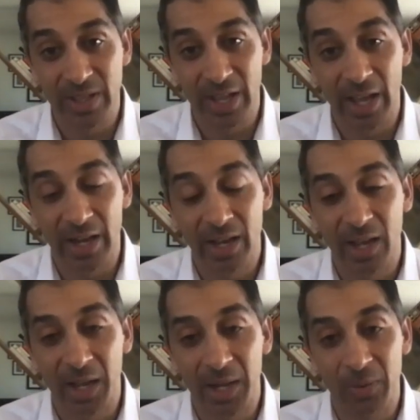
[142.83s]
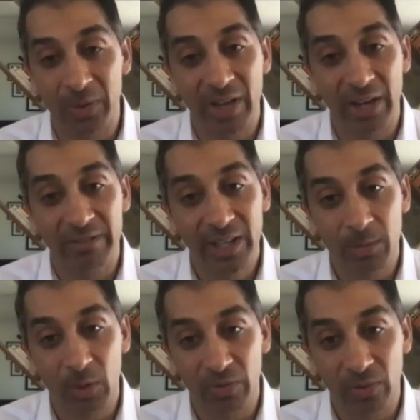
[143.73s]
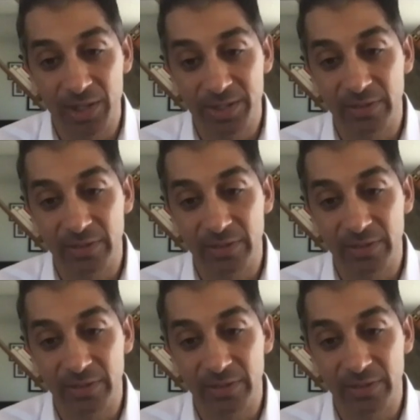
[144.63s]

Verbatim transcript: that uh, we've had available for us.